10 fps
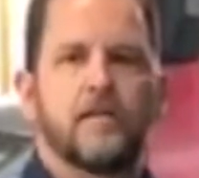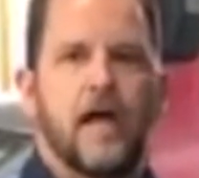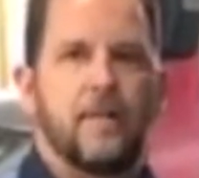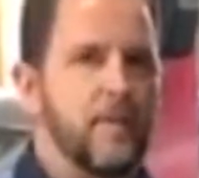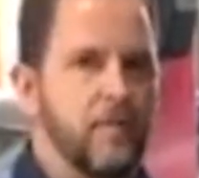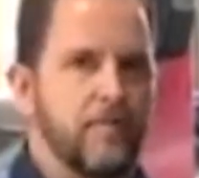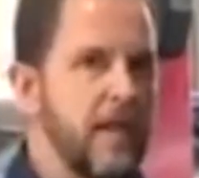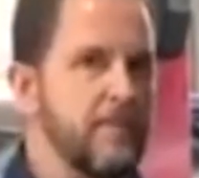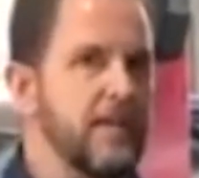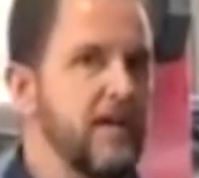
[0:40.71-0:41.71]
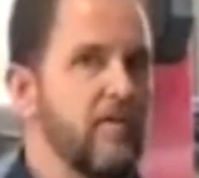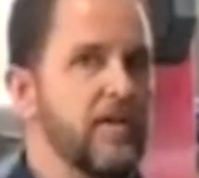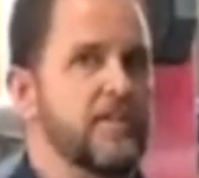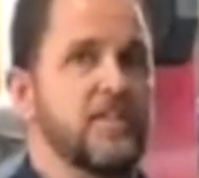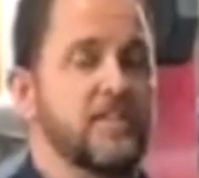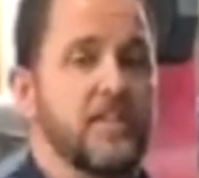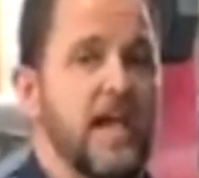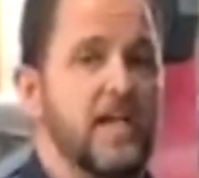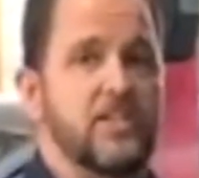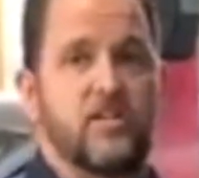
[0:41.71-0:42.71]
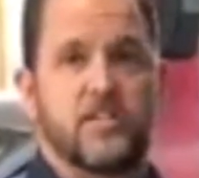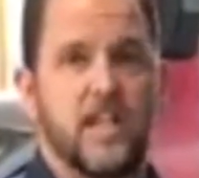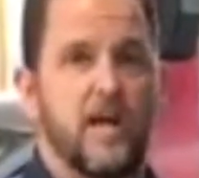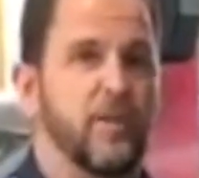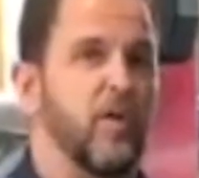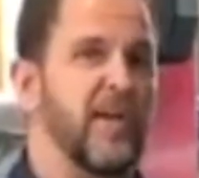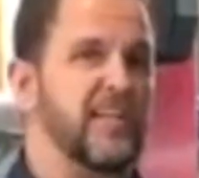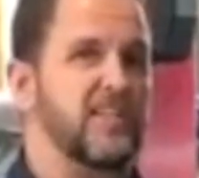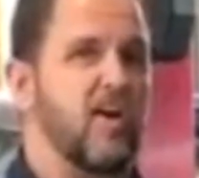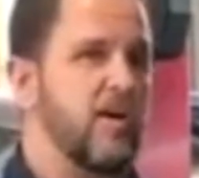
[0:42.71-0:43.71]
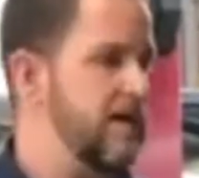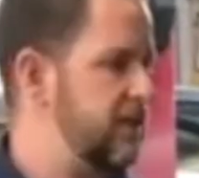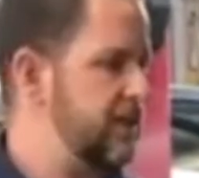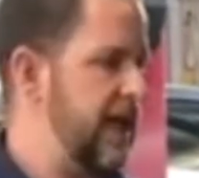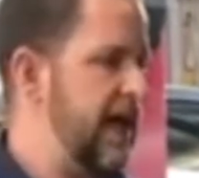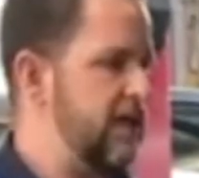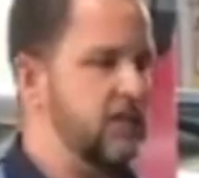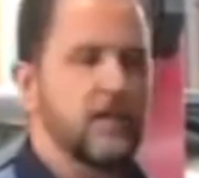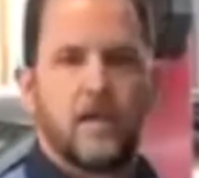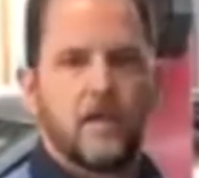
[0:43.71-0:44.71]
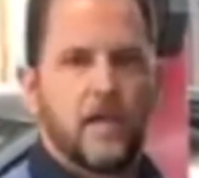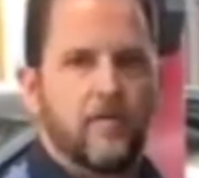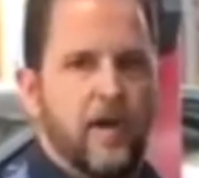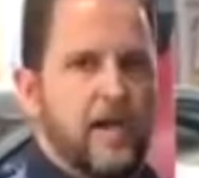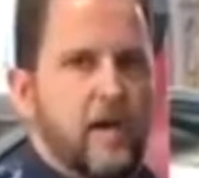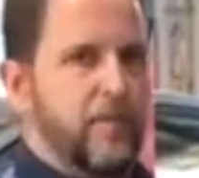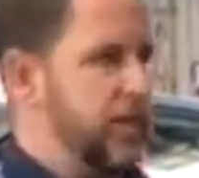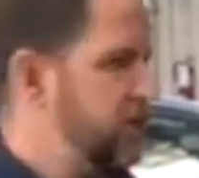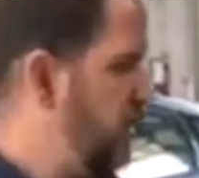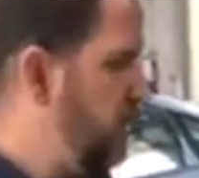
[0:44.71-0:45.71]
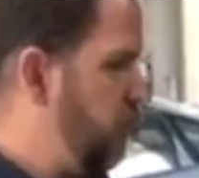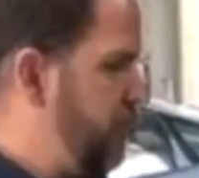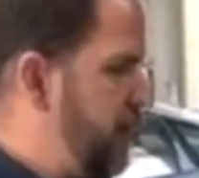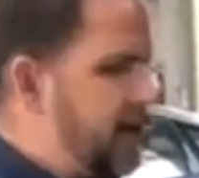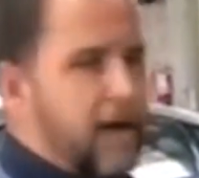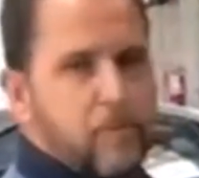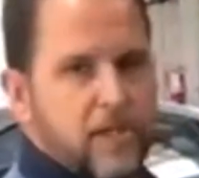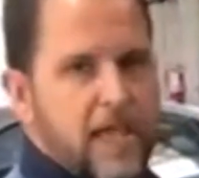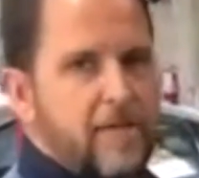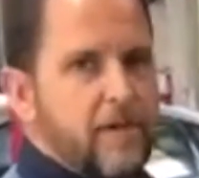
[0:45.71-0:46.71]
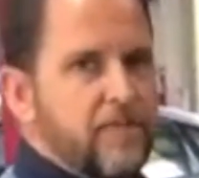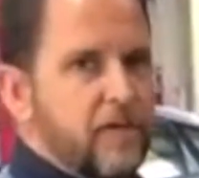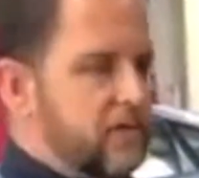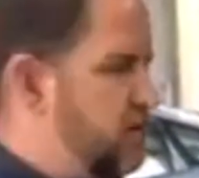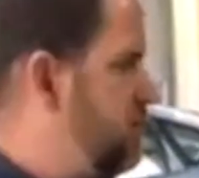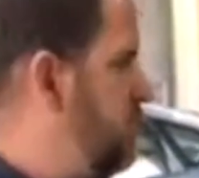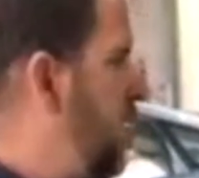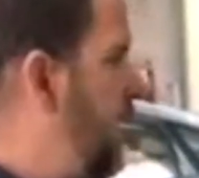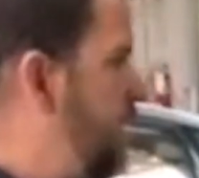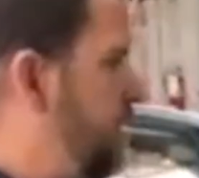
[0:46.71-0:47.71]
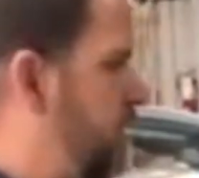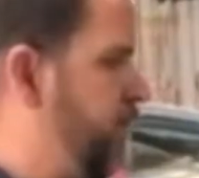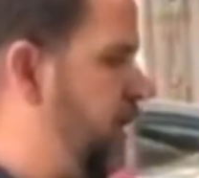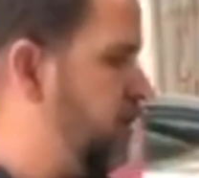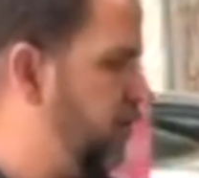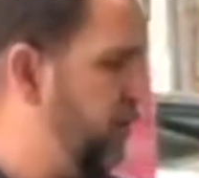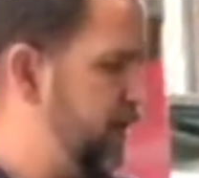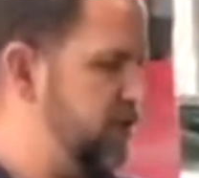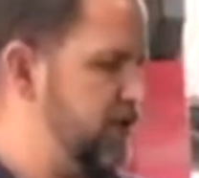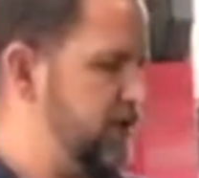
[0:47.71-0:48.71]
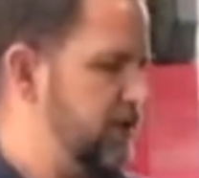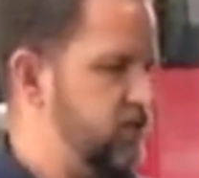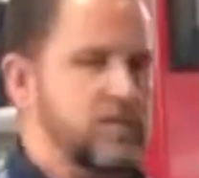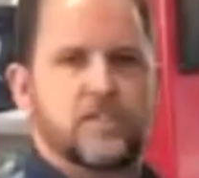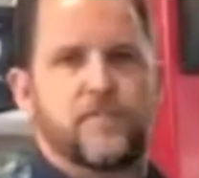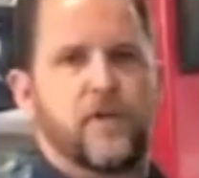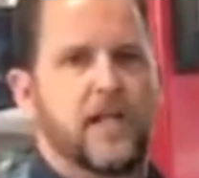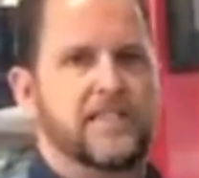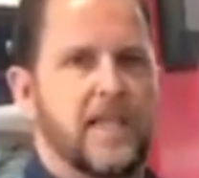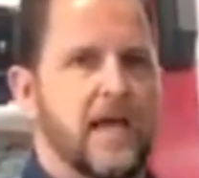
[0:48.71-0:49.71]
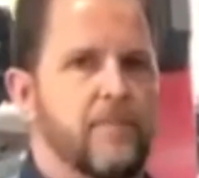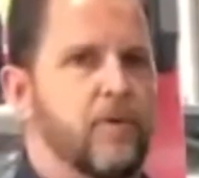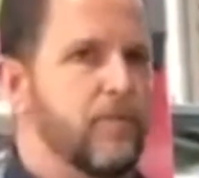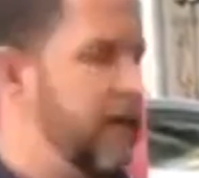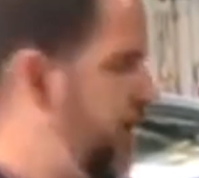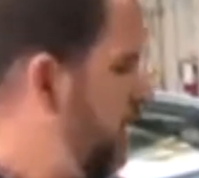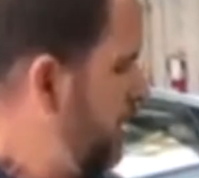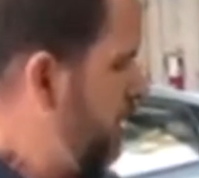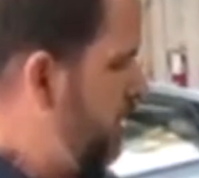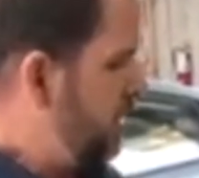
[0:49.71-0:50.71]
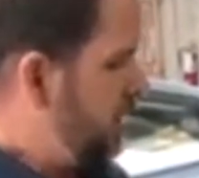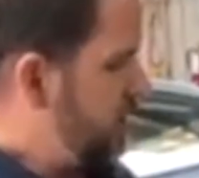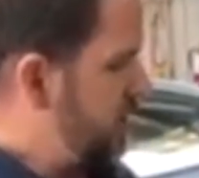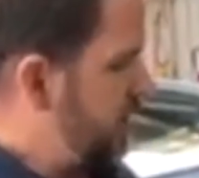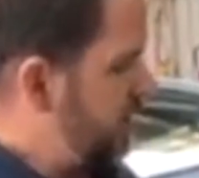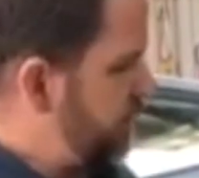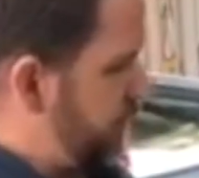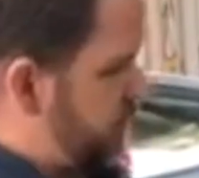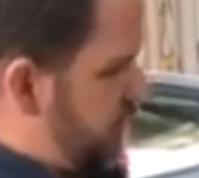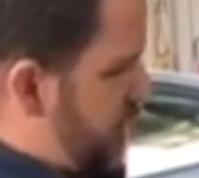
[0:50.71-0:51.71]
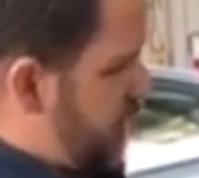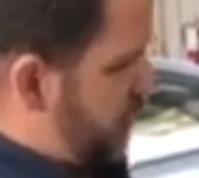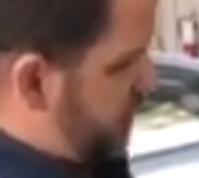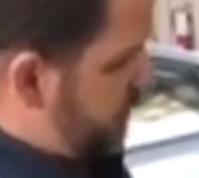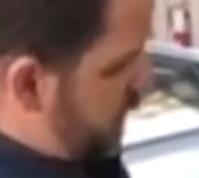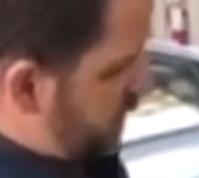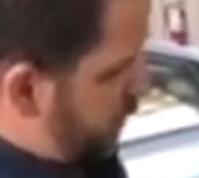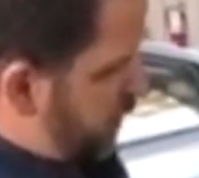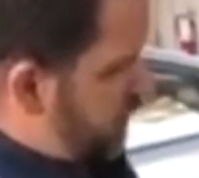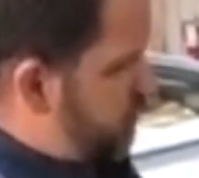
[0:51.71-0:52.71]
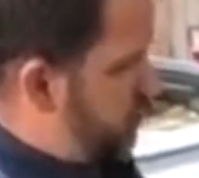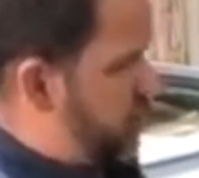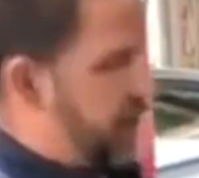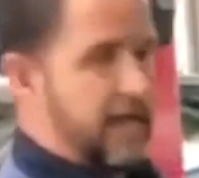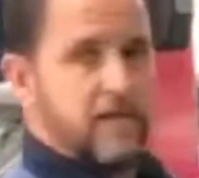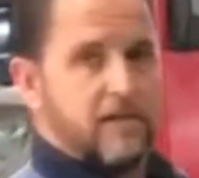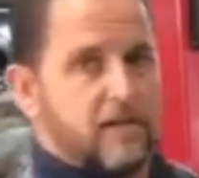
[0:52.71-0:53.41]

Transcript: A lot of people maybe noticed since last year it's not blowing as hard out the dash. And right here I'm going to show you we've got a couple cabin filters, not out of this vehicle, but these are just for an example. But you can see this filter here, you can see it's pretty dirty.